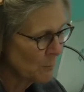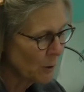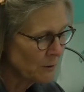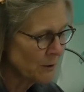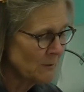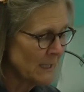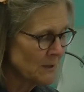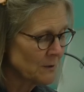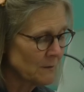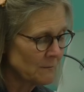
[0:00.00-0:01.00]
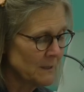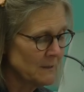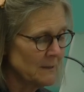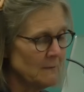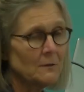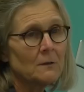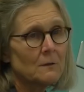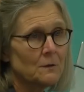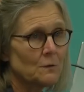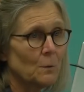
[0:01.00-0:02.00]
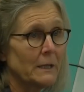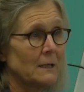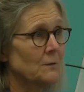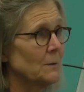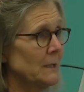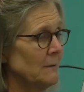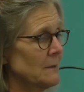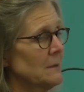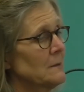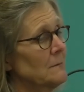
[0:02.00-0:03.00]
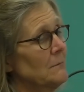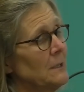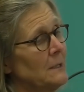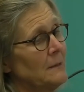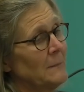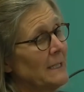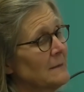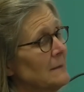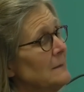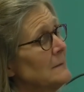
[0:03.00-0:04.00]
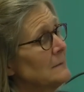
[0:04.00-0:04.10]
more donations received over 2020, which is really amazing.